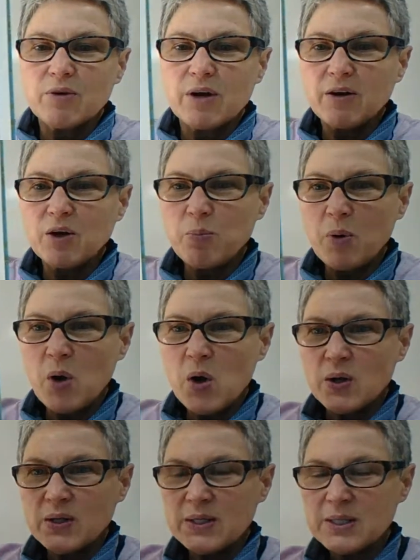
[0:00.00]
around a
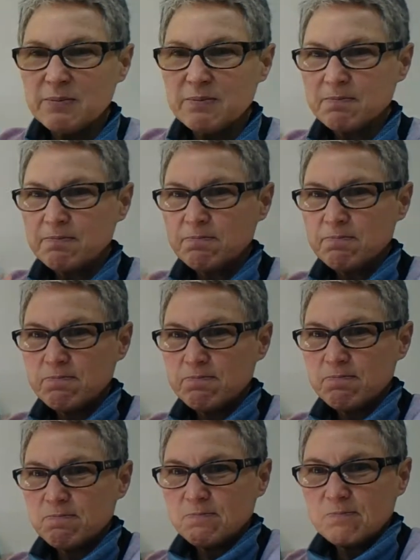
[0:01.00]
pond.
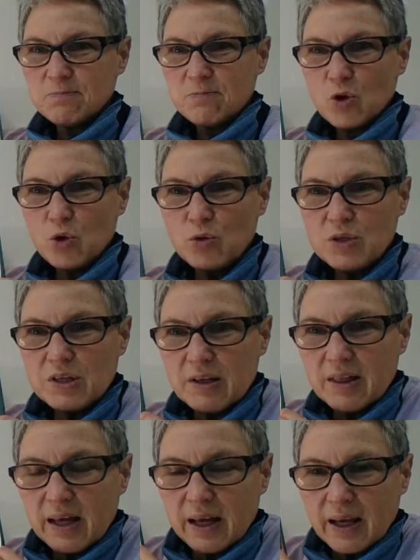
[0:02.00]
Who do you
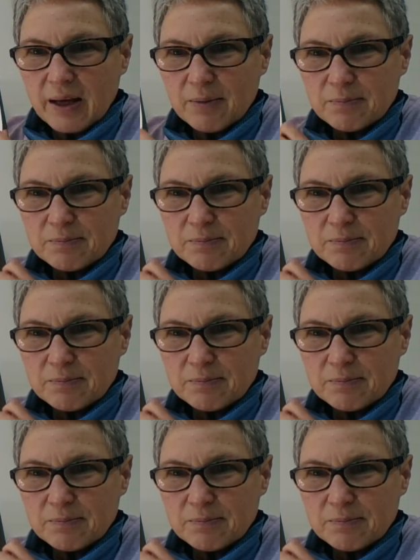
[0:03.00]
think?